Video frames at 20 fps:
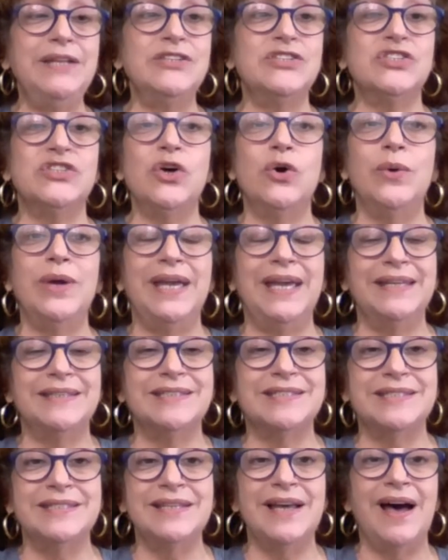so
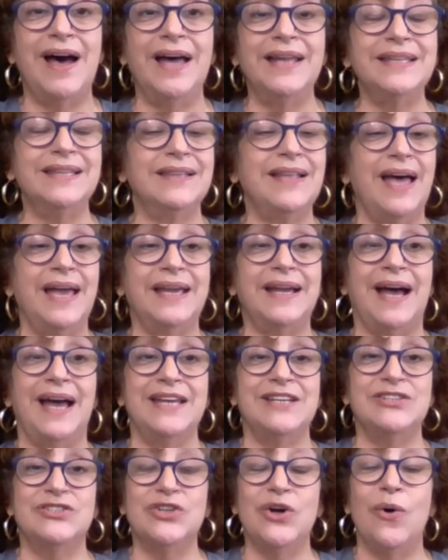it's not like
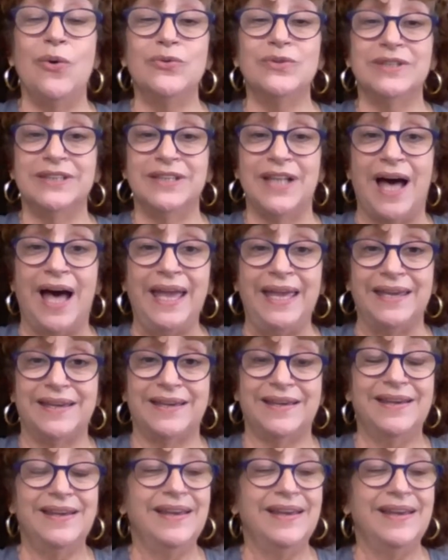I don't like